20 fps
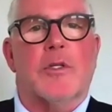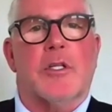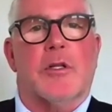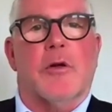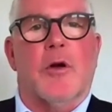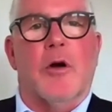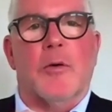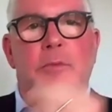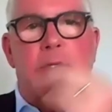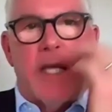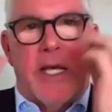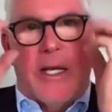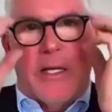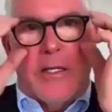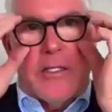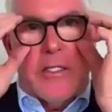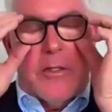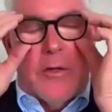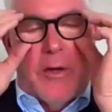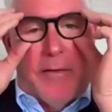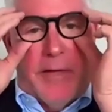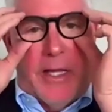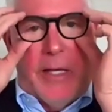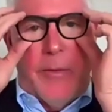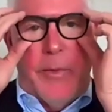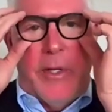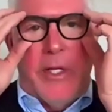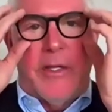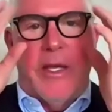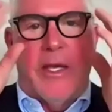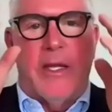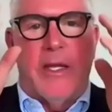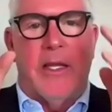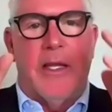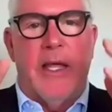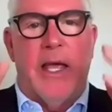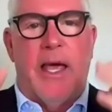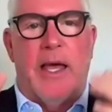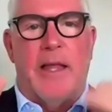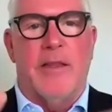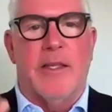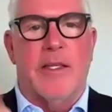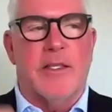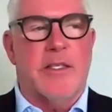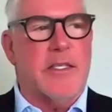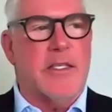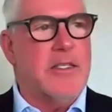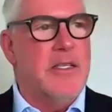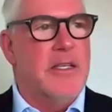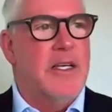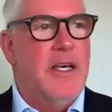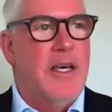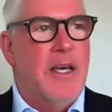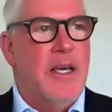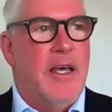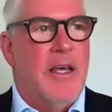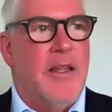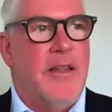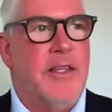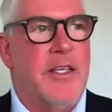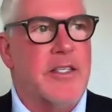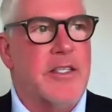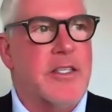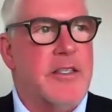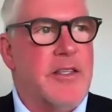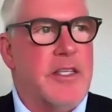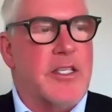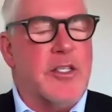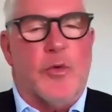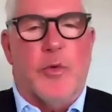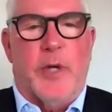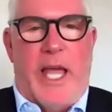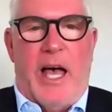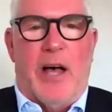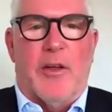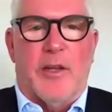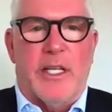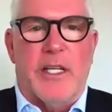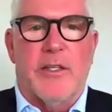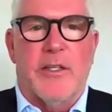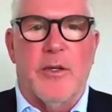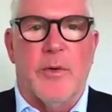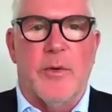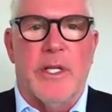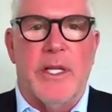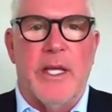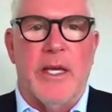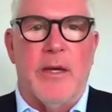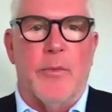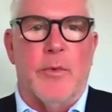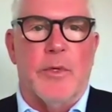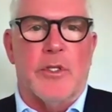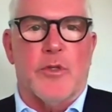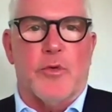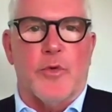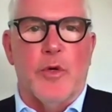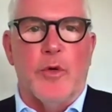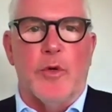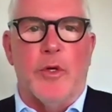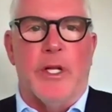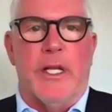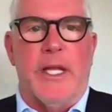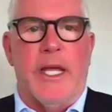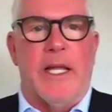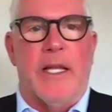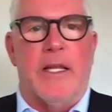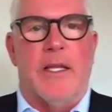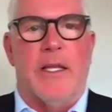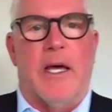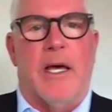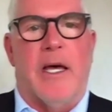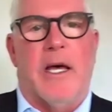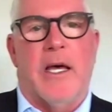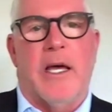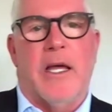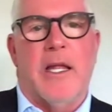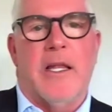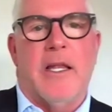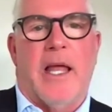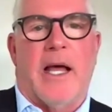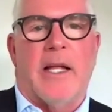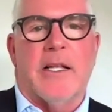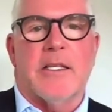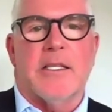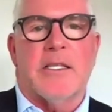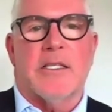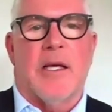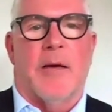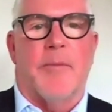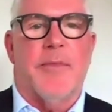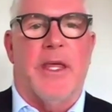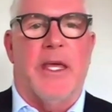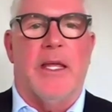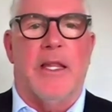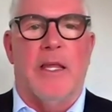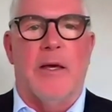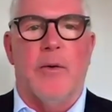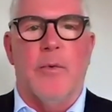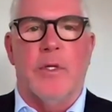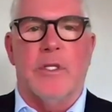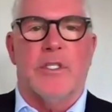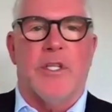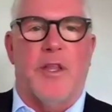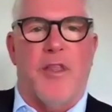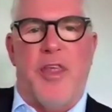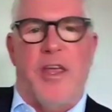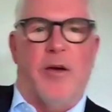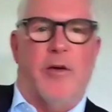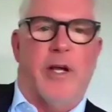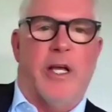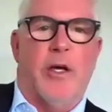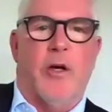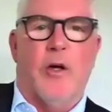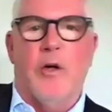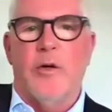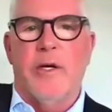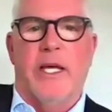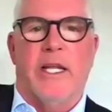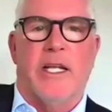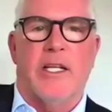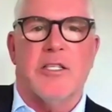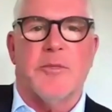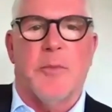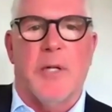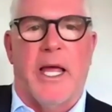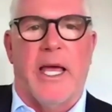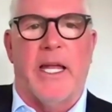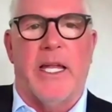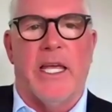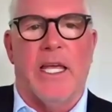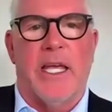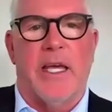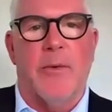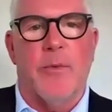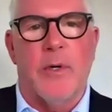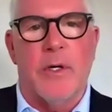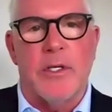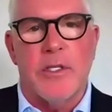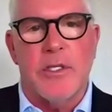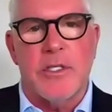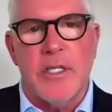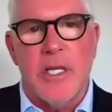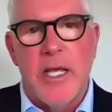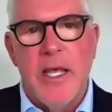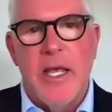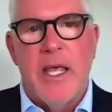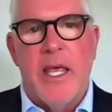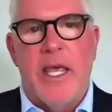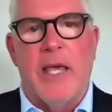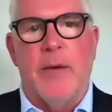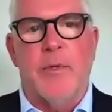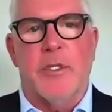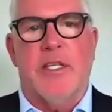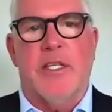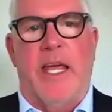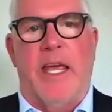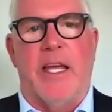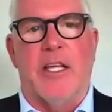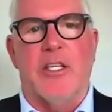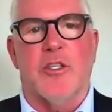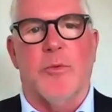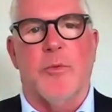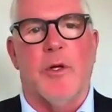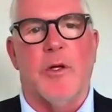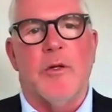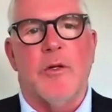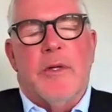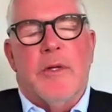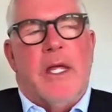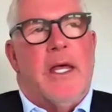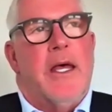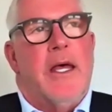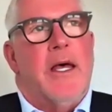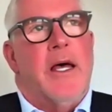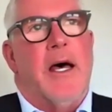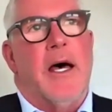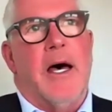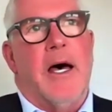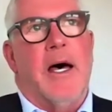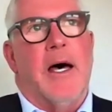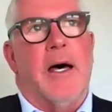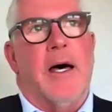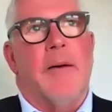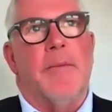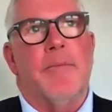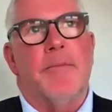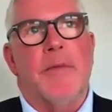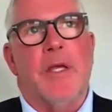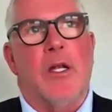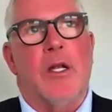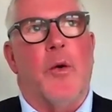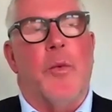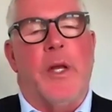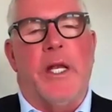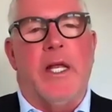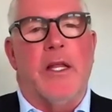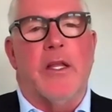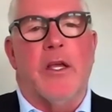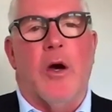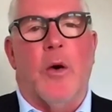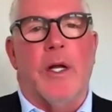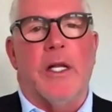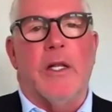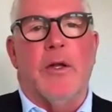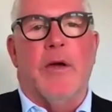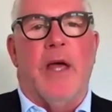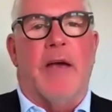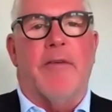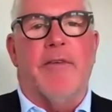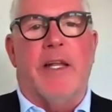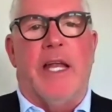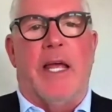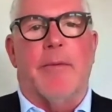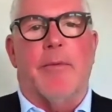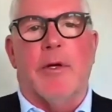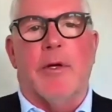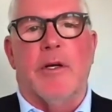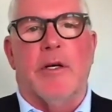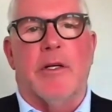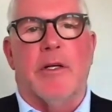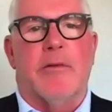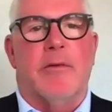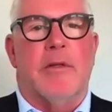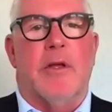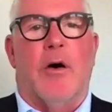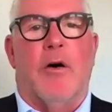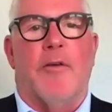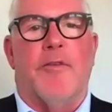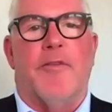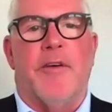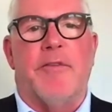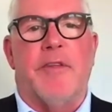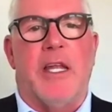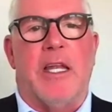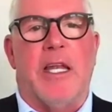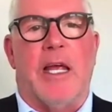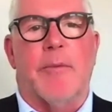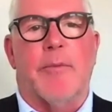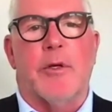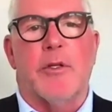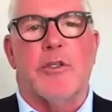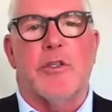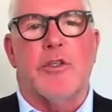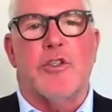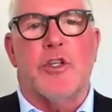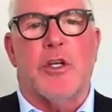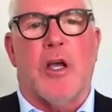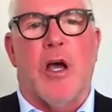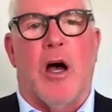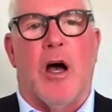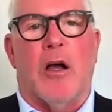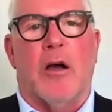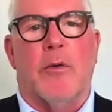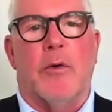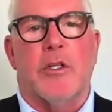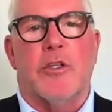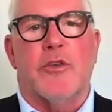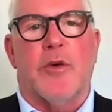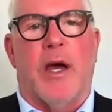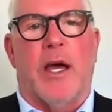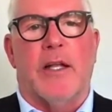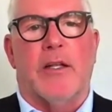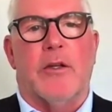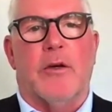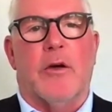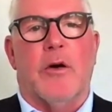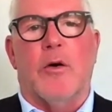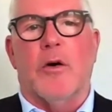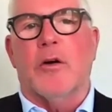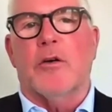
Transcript: as their hometown, so everything we did had this this this reality to it. It was rooted in uh, not something that was ethereal in its planning. It was it was tangible. Um, you know, we didn't go into every neighborhood, all 50 neighborhoods in Chicago, and tried to go